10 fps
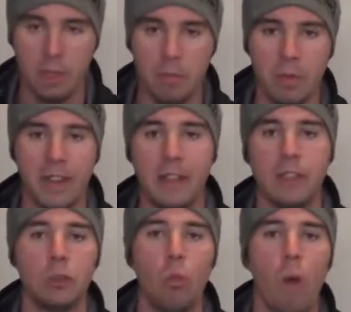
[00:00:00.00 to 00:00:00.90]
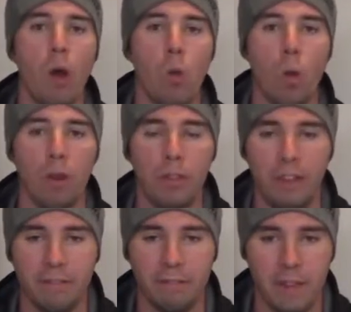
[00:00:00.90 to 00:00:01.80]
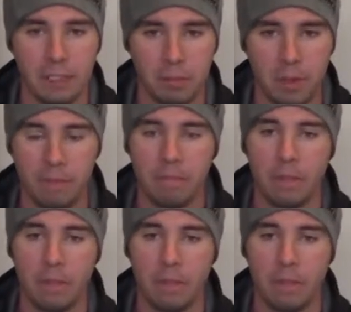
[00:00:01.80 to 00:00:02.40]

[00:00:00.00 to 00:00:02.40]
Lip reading: but I think it's well worth the investment.